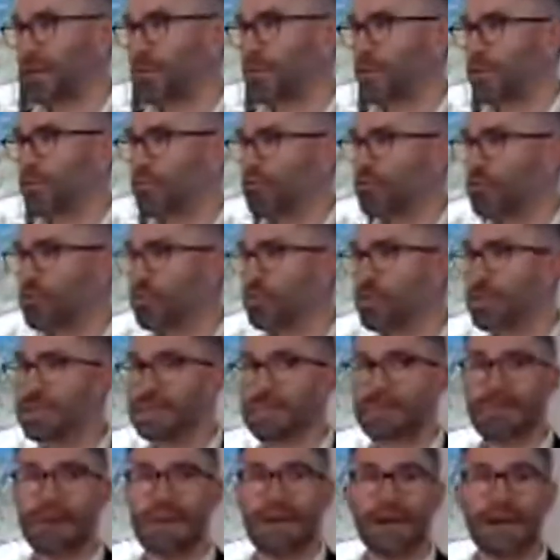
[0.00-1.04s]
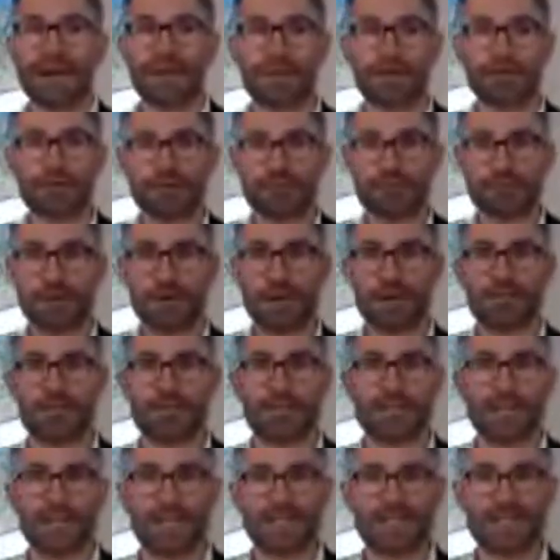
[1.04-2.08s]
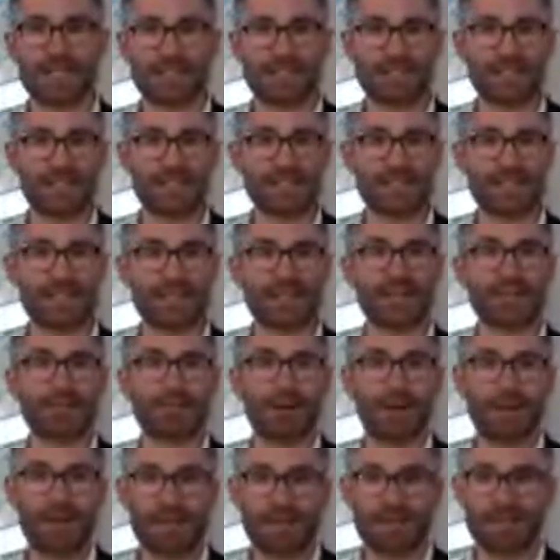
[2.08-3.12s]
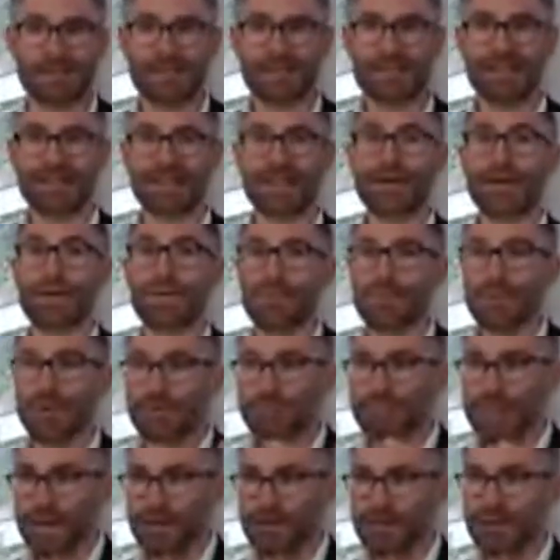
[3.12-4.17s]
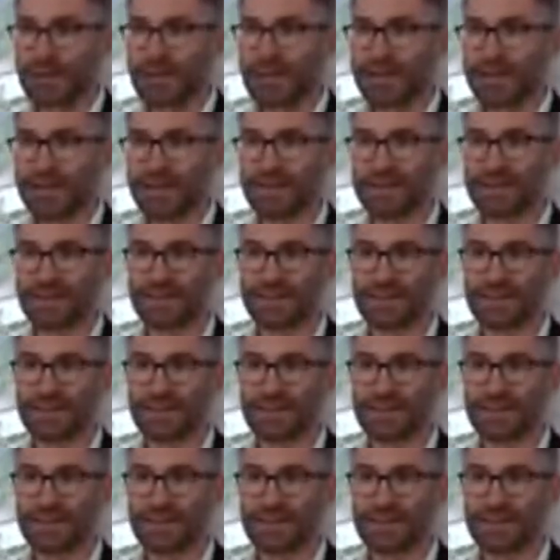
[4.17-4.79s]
What rules apply in those private entities? Well, primarily,